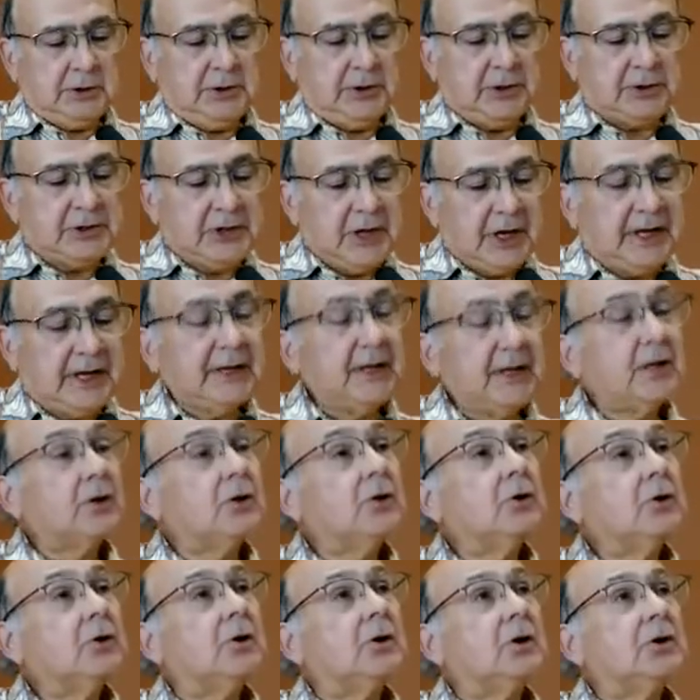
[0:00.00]
The
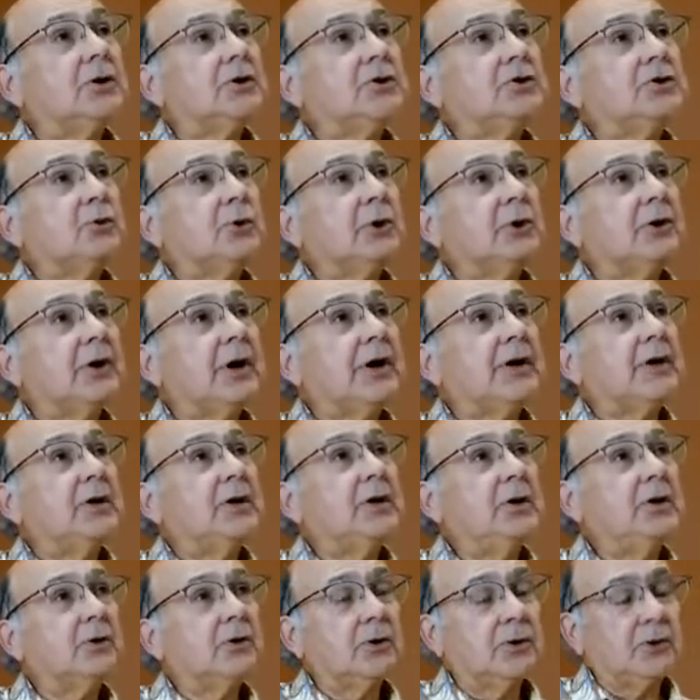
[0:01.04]
dining hall is where I
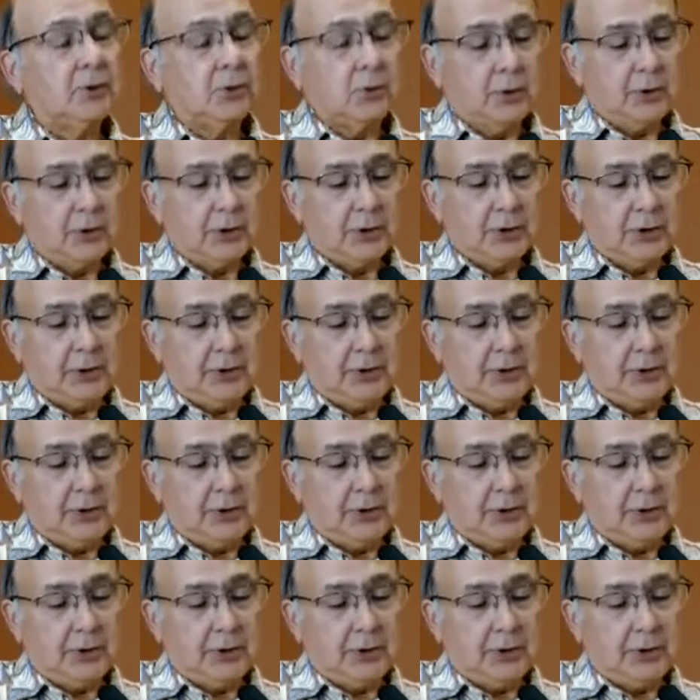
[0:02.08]
hear the word.